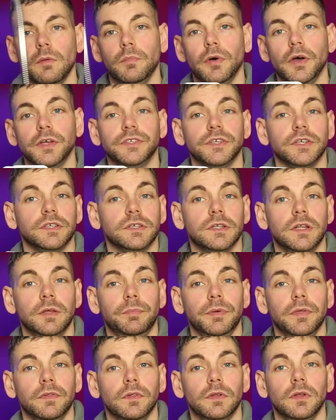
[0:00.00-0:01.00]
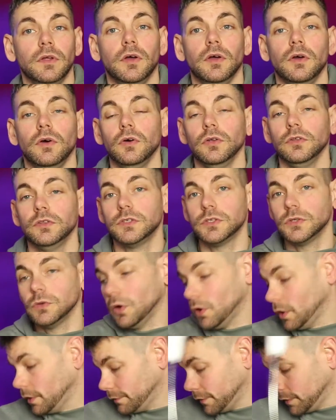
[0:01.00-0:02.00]
by just clipping the light
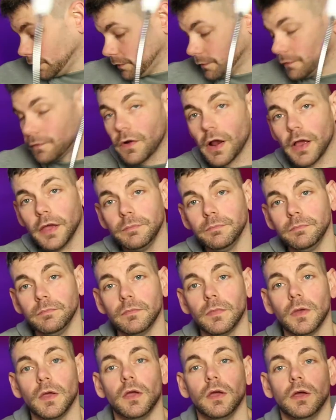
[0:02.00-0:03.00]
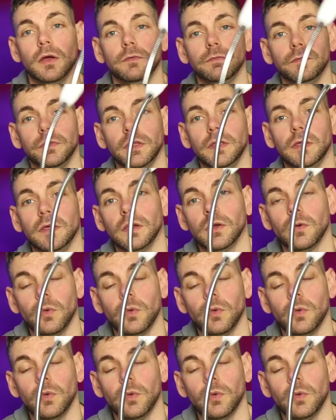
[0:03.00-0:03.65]
onto either the frame of the